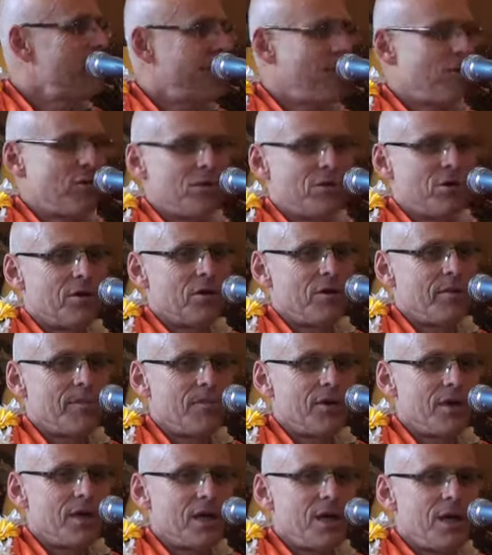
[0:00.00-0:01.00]

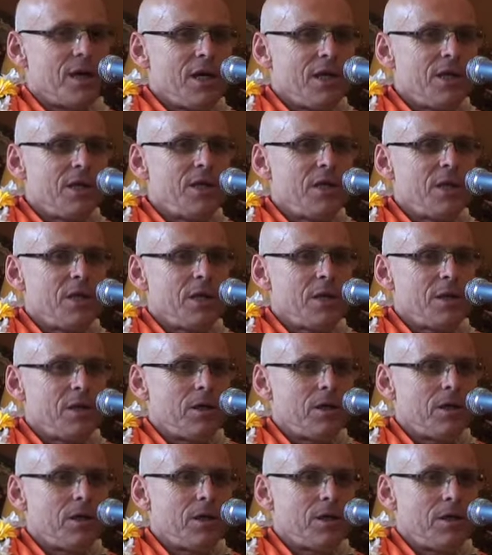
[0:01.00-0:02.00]
four,
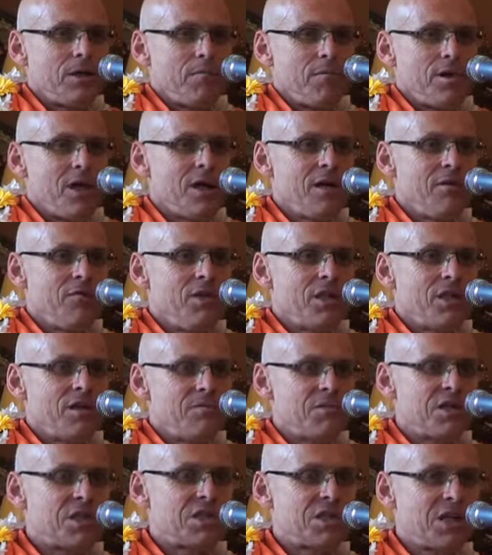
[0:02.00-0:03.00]
the, the man with the
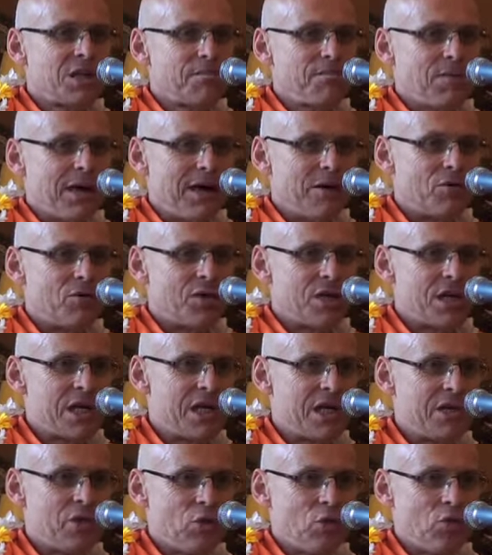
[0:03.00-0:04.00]
mystic power, he
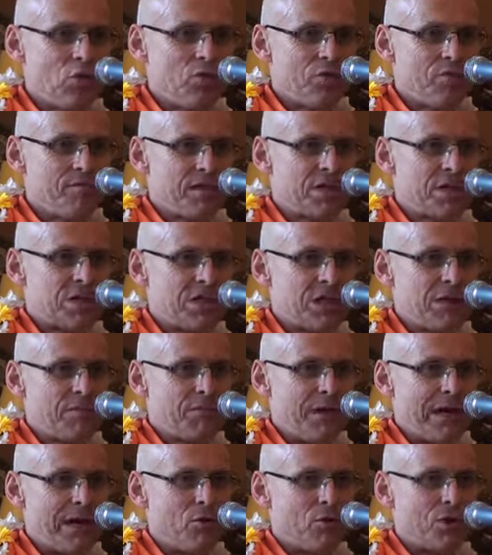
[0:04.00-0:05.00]
had all the mystic
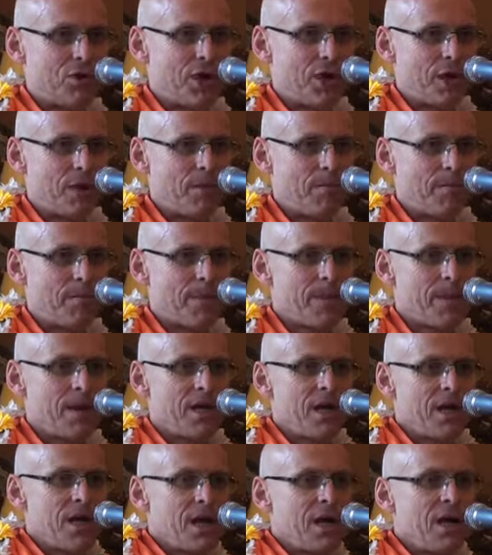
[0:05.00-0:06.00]
power now.
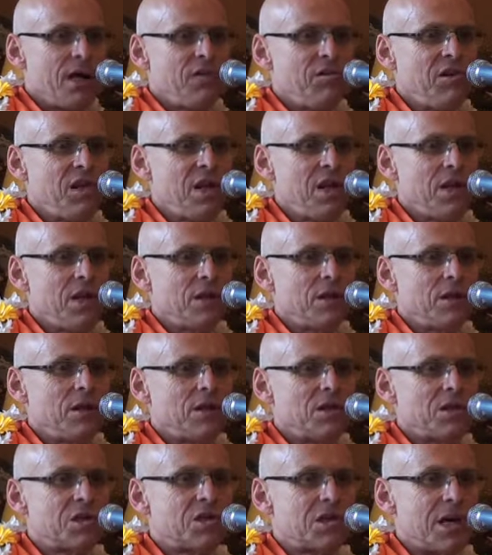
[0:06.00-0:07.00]
And
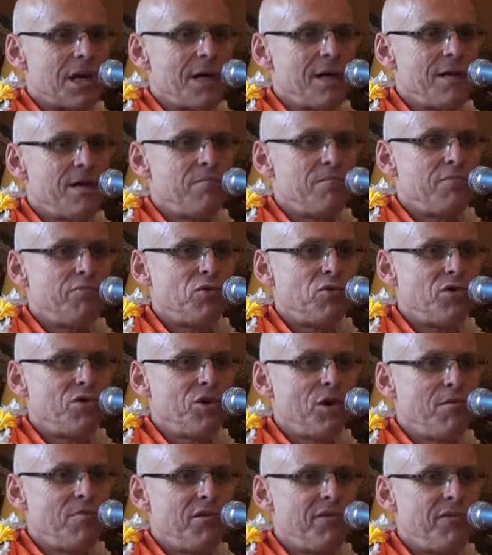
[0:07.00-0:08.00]
then, the time in book
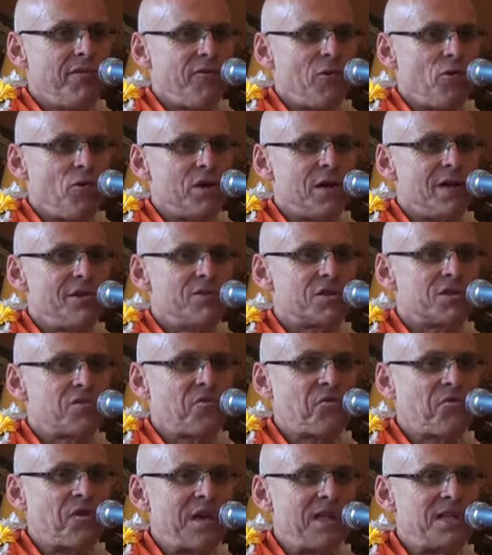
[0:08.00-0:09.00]
number four, he
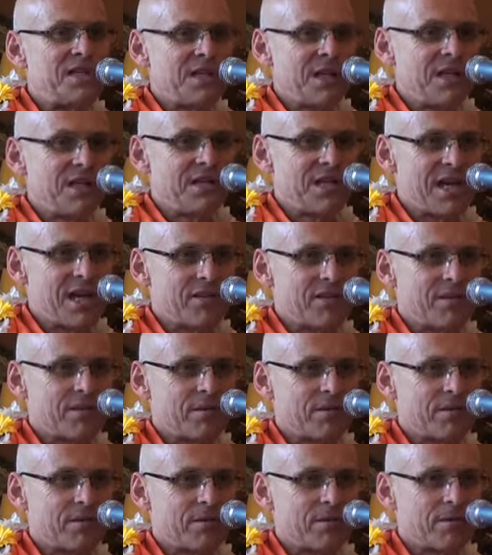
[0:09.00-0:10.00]
was facing
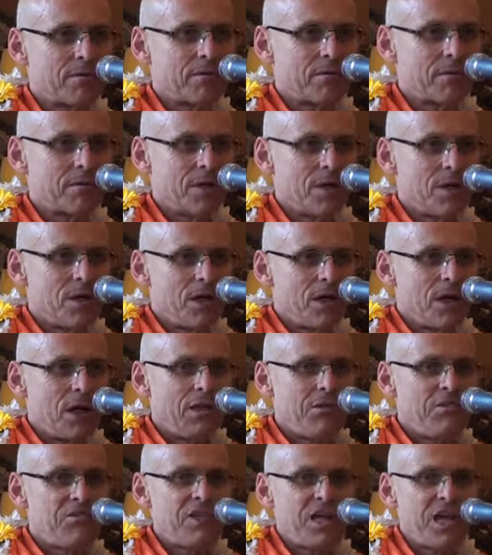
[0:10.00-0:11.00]
death.
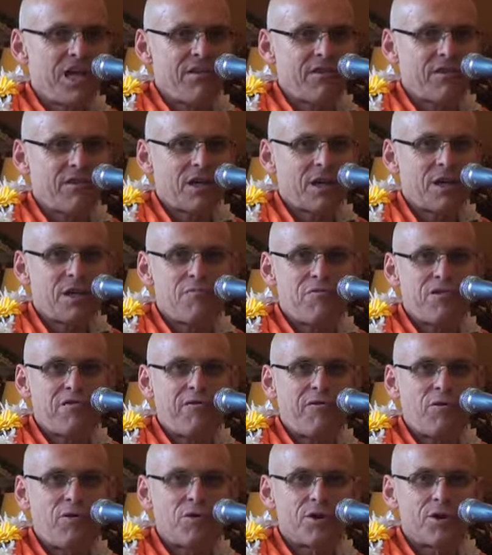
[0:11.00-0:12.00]
And death came
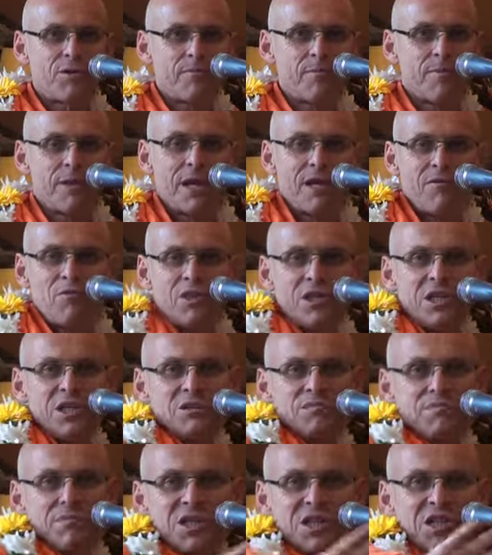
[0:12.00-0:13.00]
before him. And with
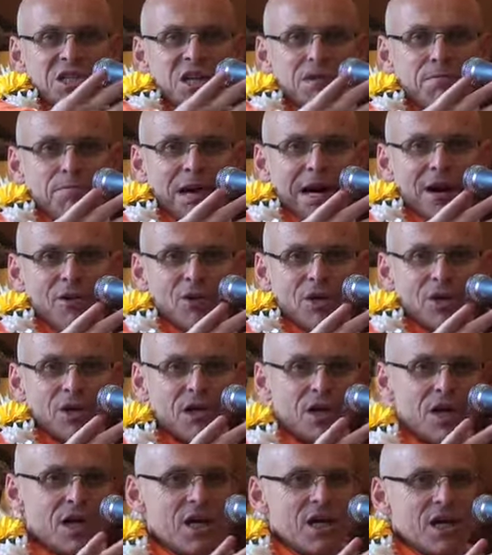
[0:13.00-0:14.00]
his mystic
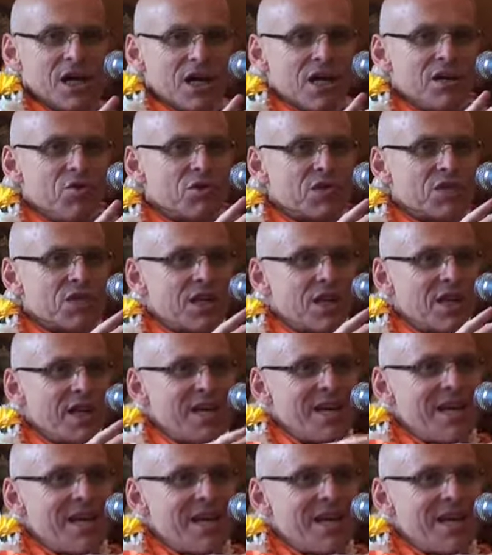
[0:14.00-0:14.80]
power, he was